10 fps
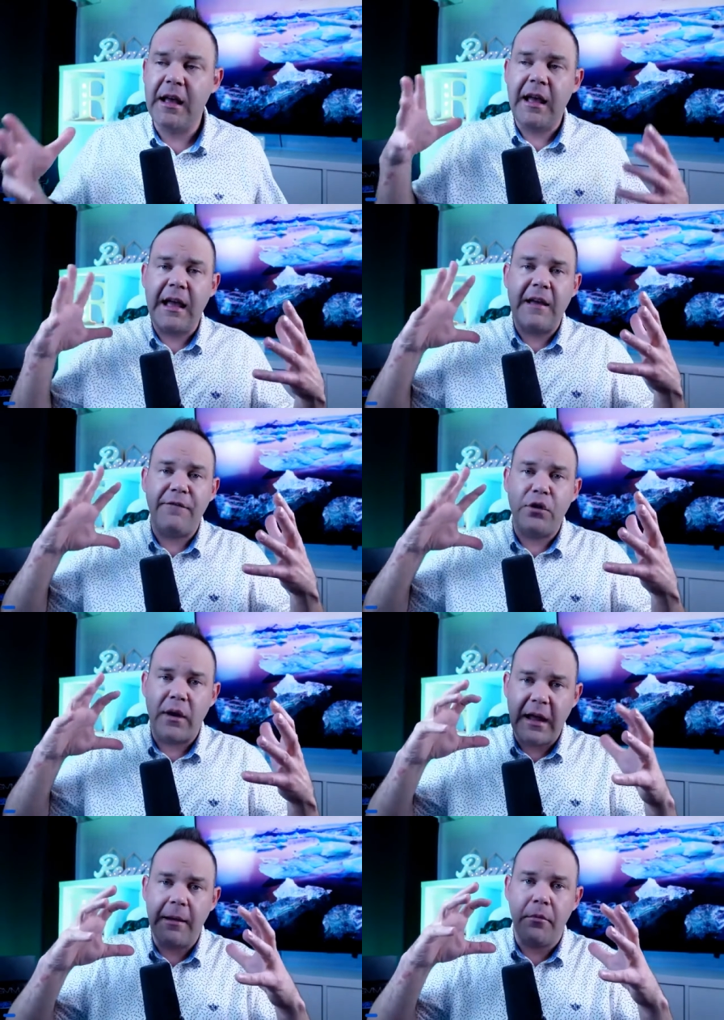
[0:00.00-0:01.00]
If you
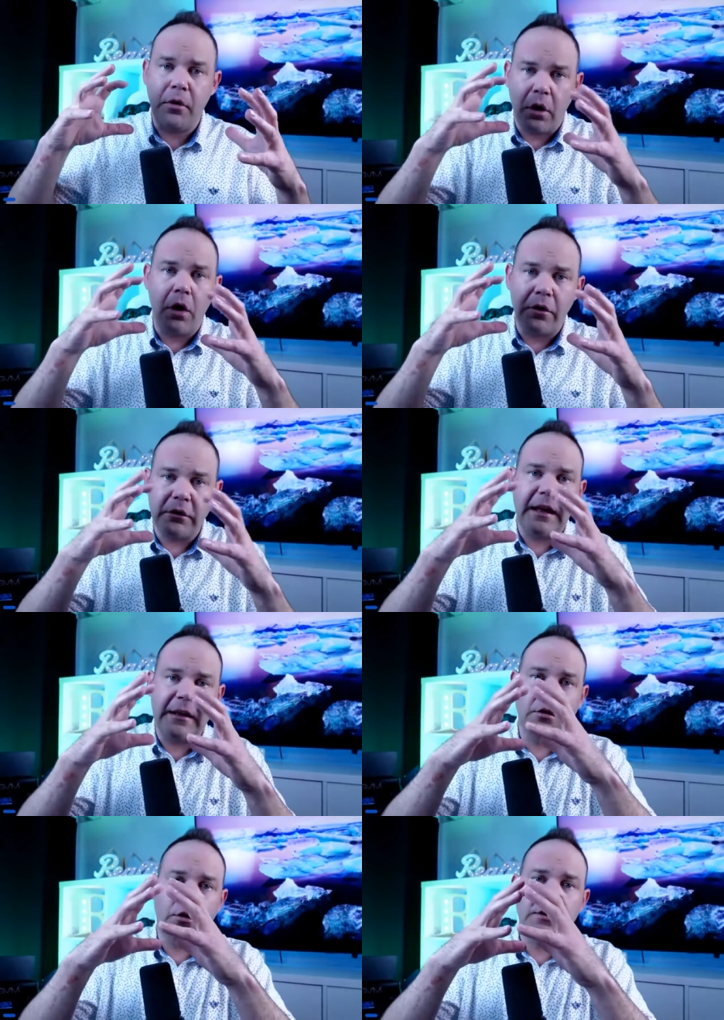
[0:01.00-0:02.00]
hammer all the
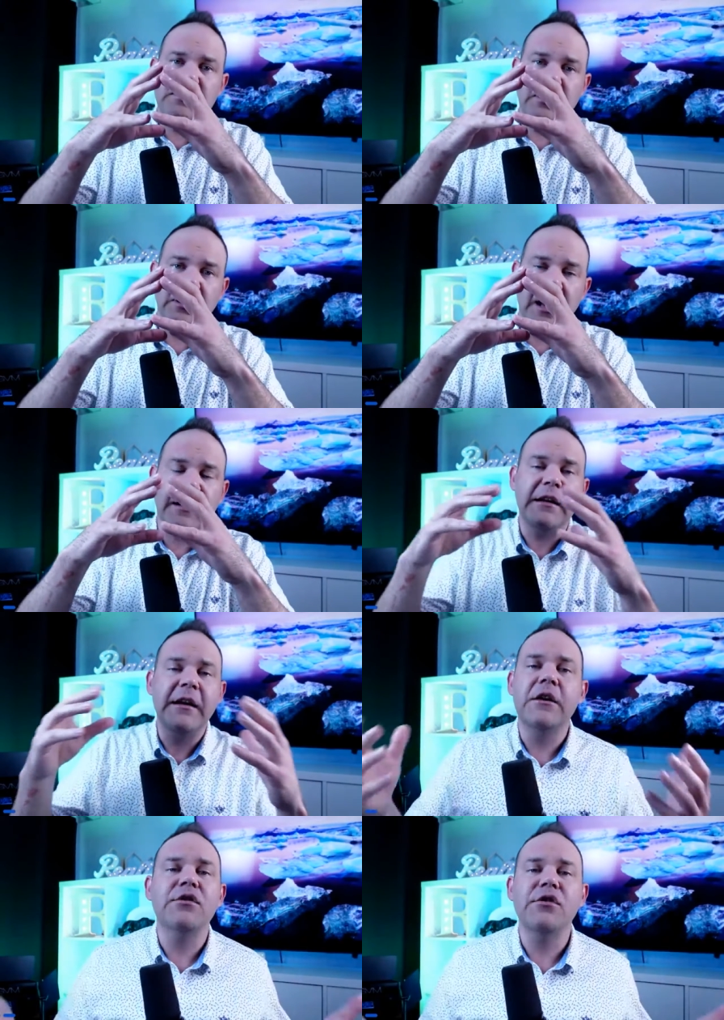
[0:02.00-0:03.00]
landlords a lot,
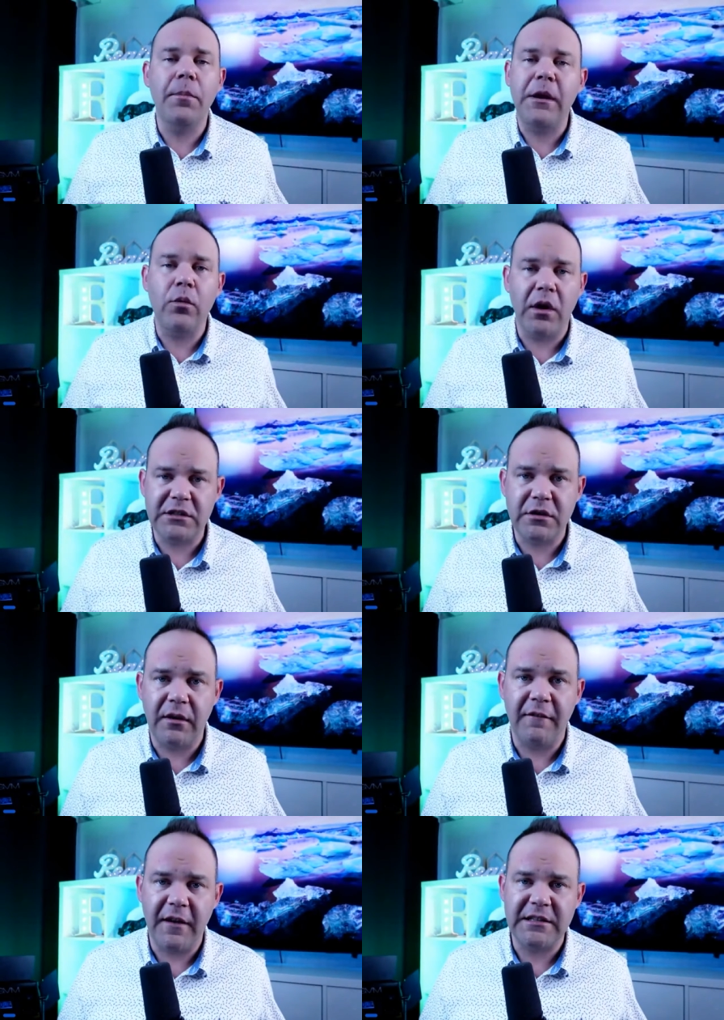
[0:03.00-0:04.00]
nobody wants to
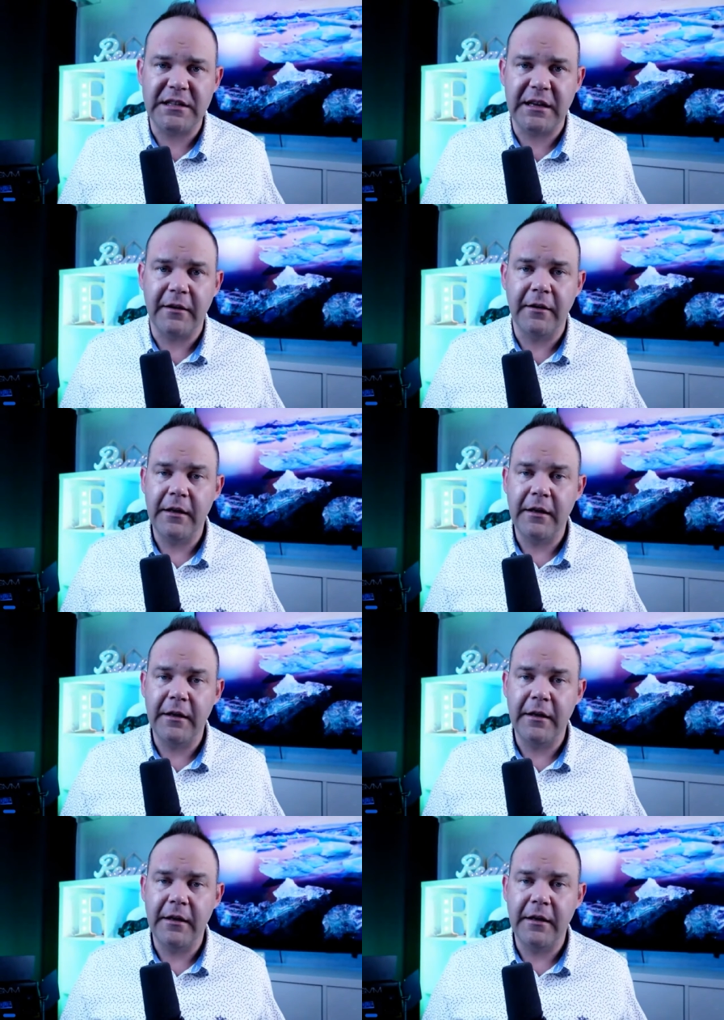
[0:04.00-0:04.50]
invest there.